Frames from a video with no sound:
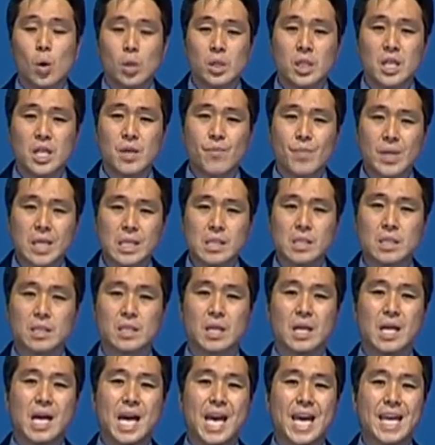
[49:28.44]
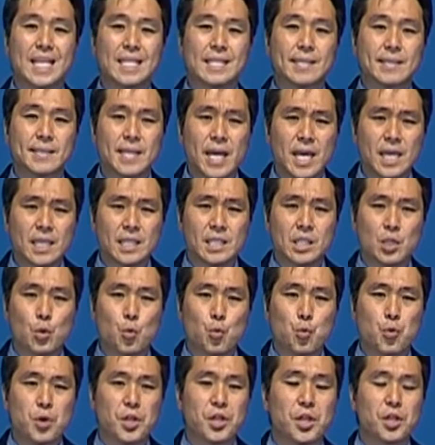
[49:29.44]
Holy means a state
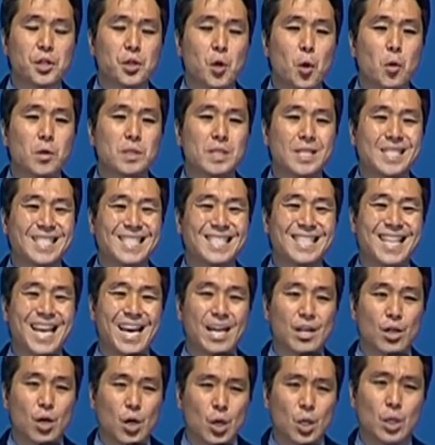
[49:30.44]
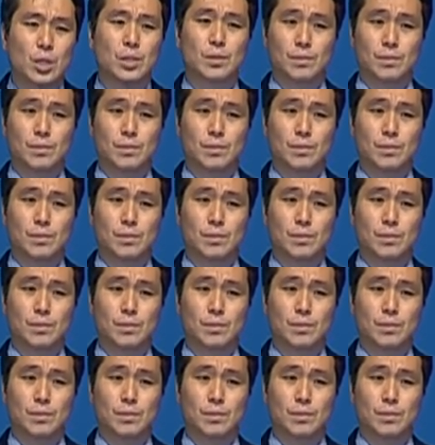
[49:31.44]
with no sin at all.